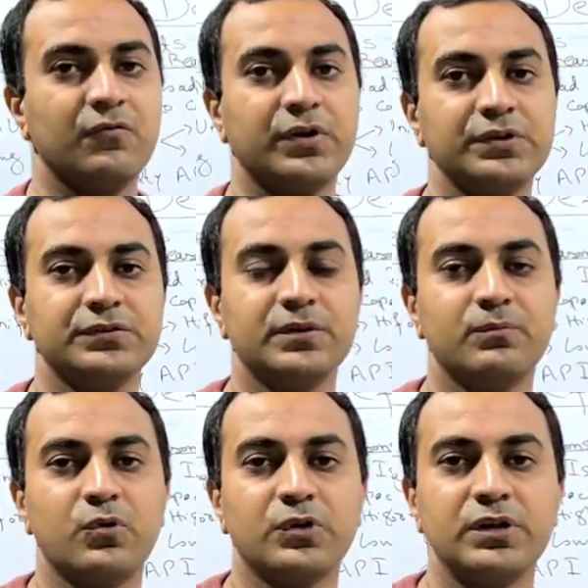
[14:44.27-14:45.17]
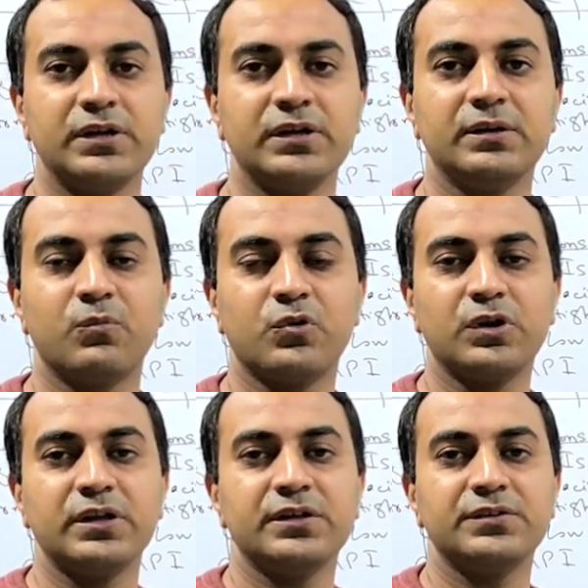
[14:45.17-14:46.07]
What is the mottling?
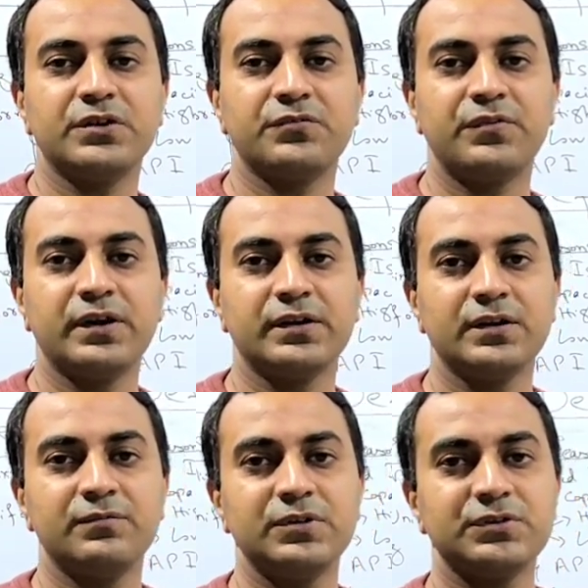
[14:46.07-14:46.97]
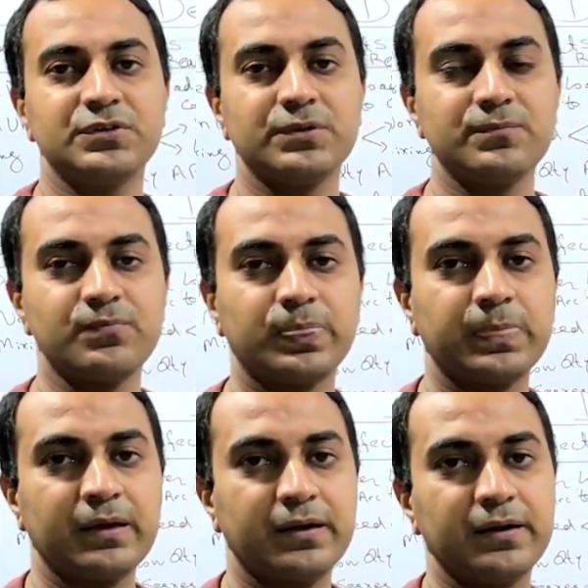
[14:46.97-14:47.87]
Mottling is a defect in which
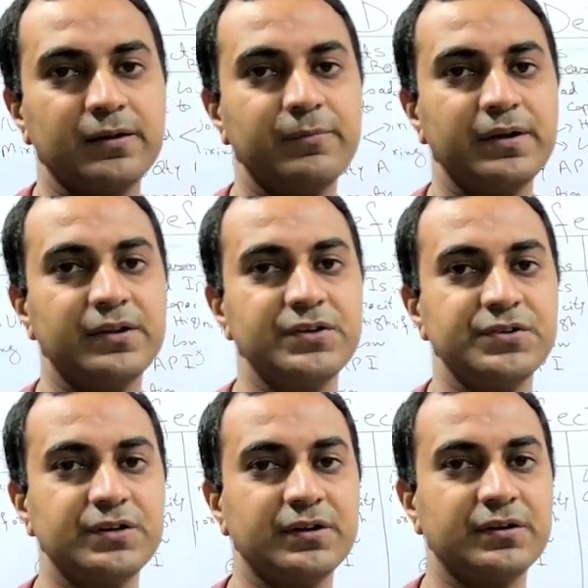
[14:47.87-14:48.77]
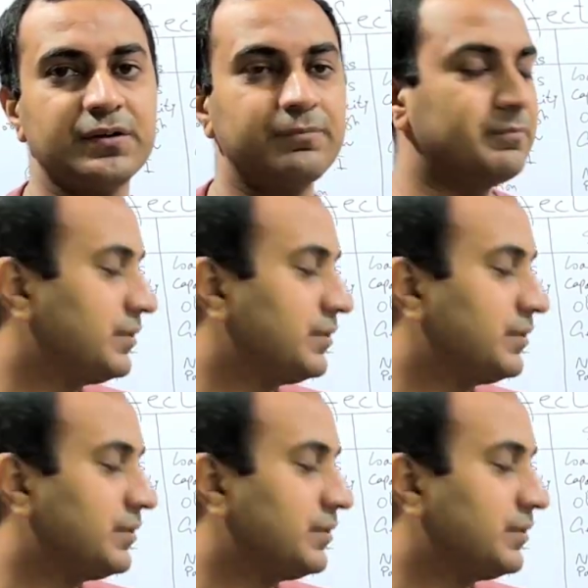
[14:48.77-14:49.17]
thermalization occurs.